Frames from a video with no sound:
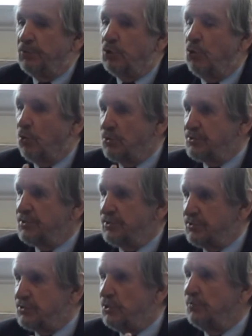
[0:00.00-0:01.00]
courses
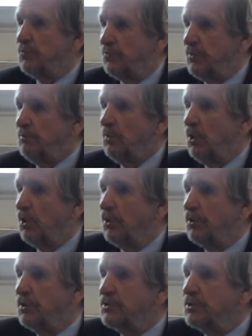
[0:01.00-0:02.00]
and so forth in
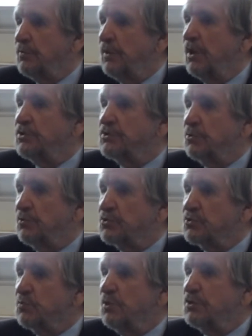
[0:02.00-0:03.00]
marketing. So then I sort of
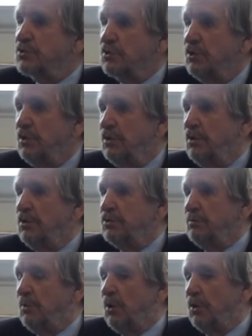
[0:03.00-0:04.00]
switched
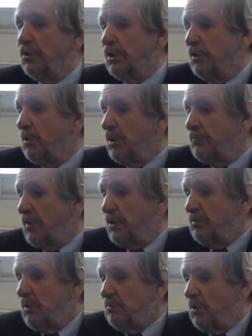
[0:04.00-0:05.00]
to marketing. What I found
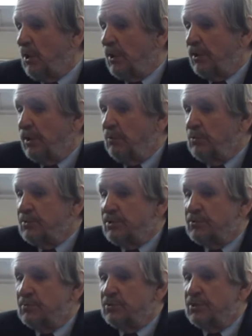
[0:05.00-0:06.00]
about marketing was
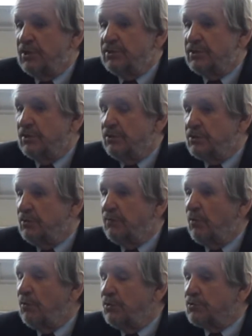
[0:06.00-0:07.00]
this was just so
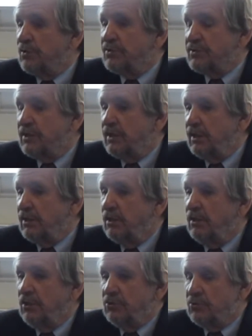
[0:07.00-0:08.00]
very interesting. It
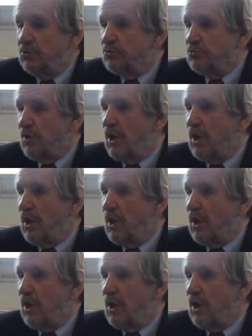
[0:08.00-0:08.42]
sort of